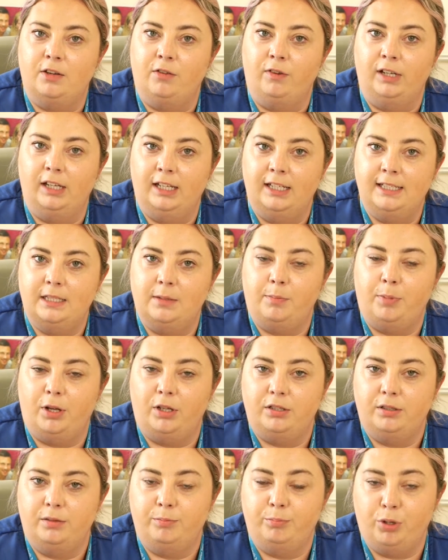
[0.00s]
to release the
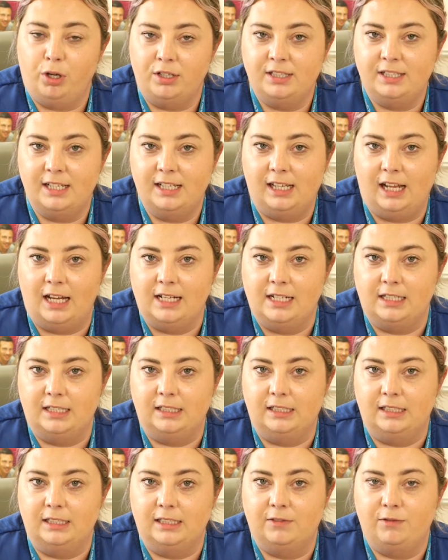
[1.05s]

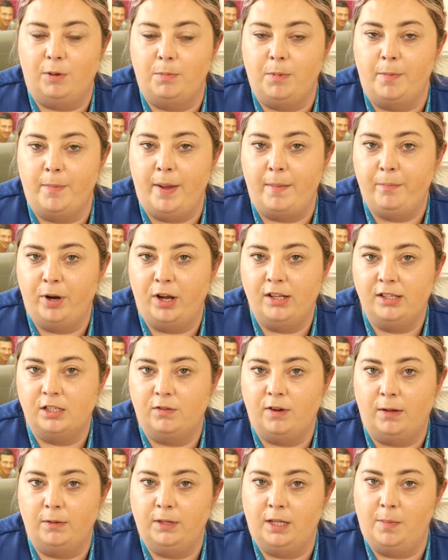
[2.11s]
prostaglandins from the membranes
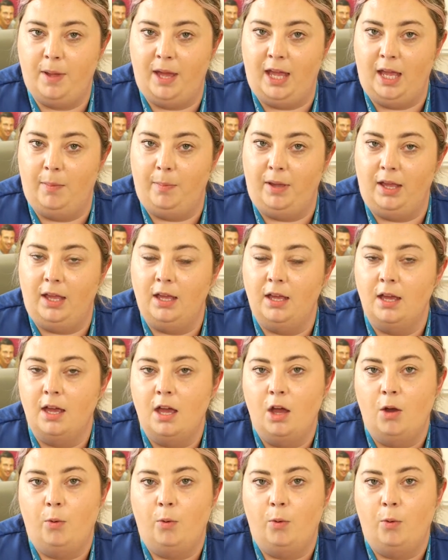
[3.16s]
around the baby,